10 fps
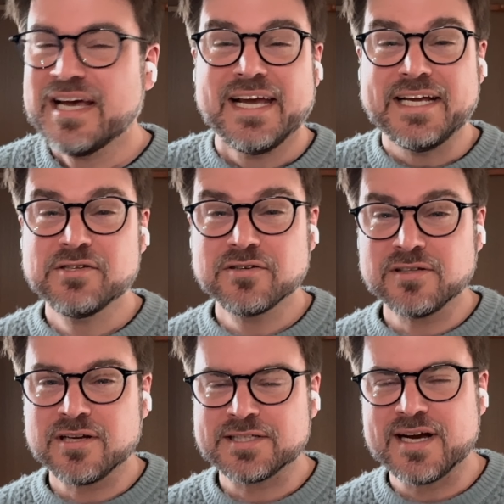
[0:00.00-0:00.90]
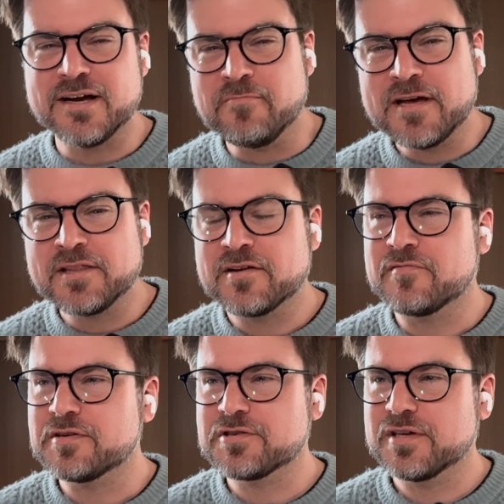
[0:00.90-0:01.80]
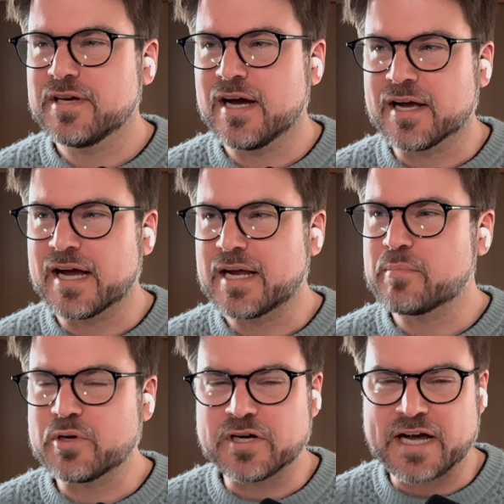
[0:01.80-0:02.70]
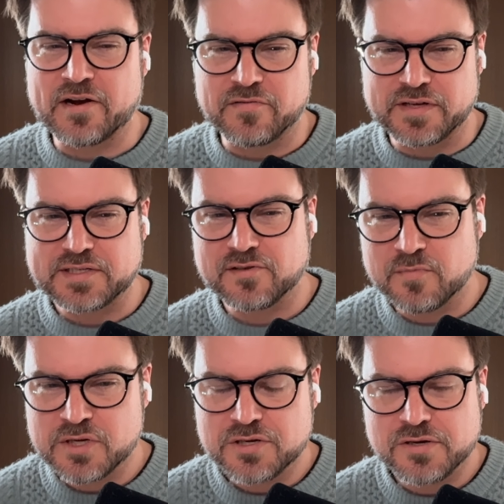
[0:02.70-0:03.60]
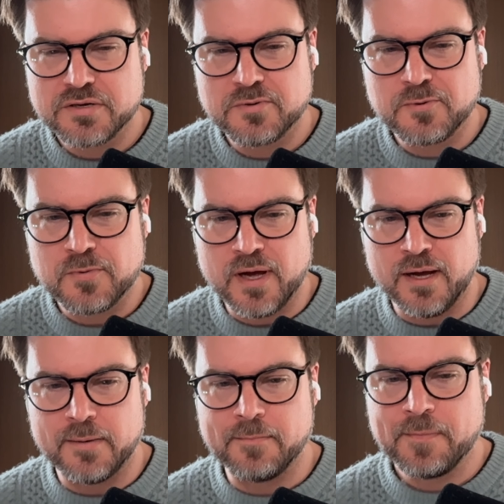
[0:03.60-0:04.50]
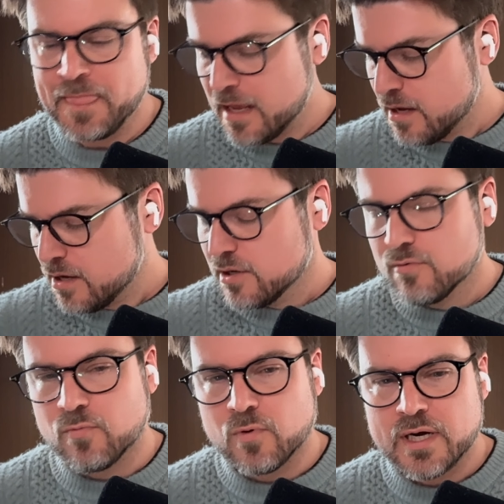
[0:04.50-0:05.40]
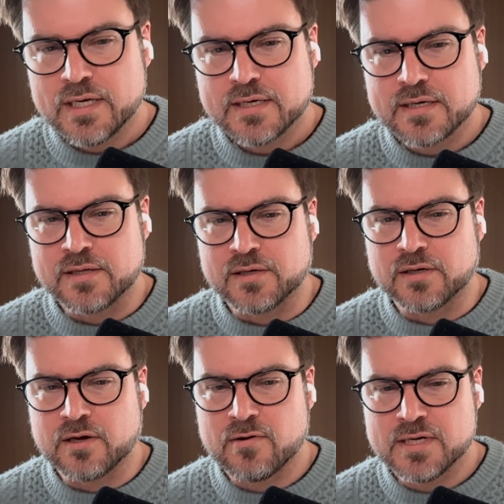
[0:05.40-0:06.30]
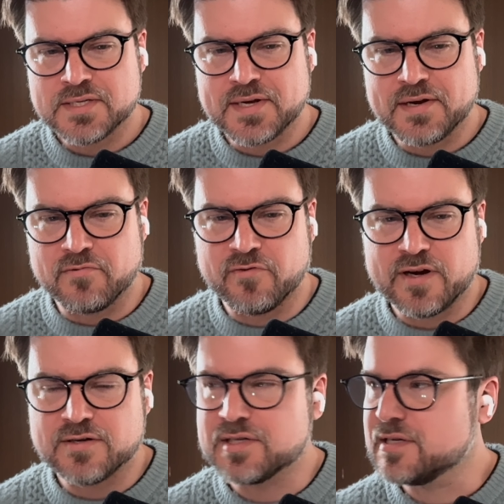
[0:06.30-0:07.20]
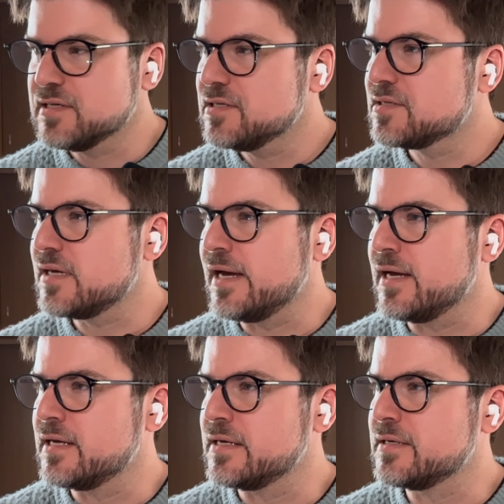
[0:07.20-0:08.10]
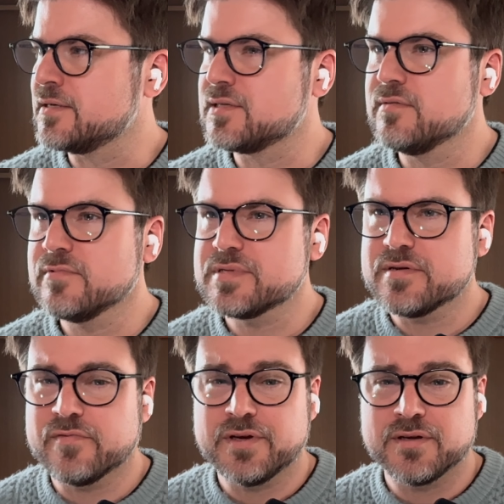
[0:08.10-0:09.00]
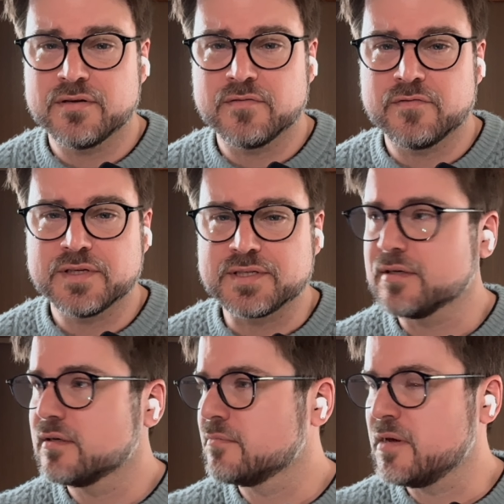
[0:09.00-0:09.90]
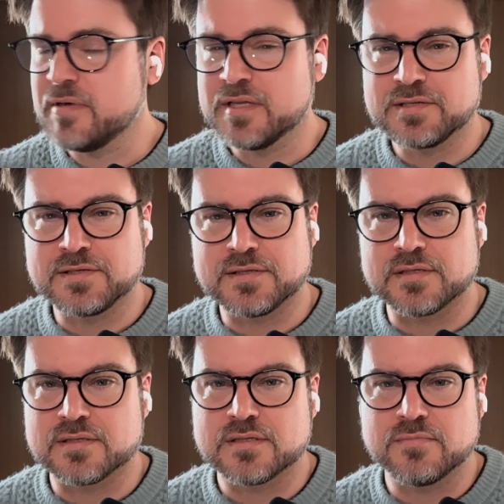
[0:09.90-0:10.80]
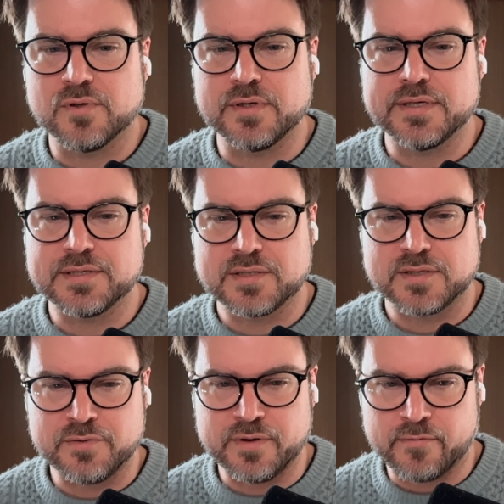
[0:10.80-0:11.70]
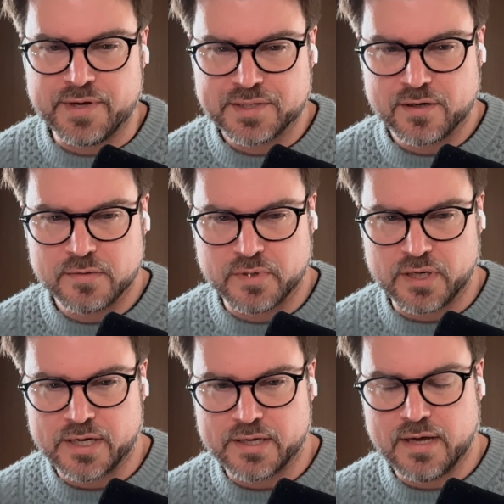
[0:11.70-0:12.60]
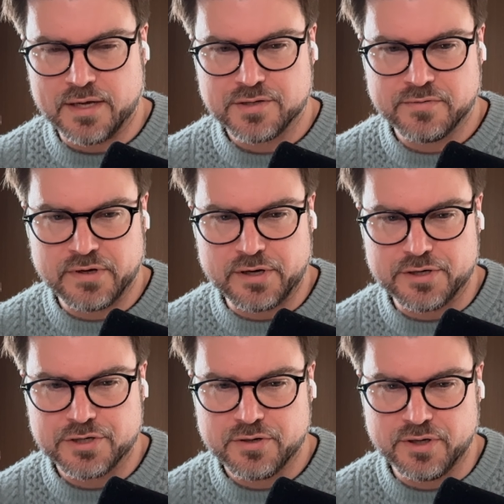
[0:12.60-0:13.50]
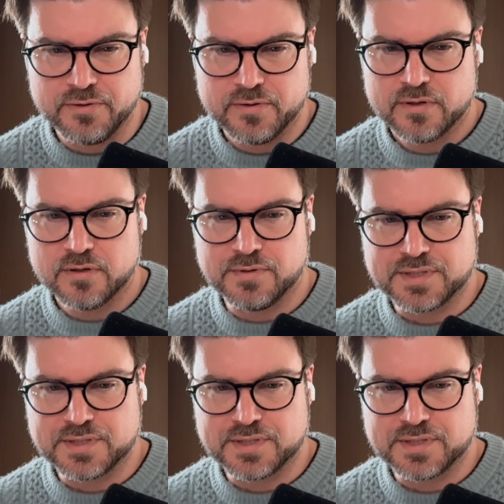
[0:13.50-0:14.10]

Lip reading: it took a long time, and then eventually I got booted out of it. So let me show you what the current state of affairs is, and then we'll see if we can fix it. Maybe this is as simple as doing a restart, but I actually wanted to show you what's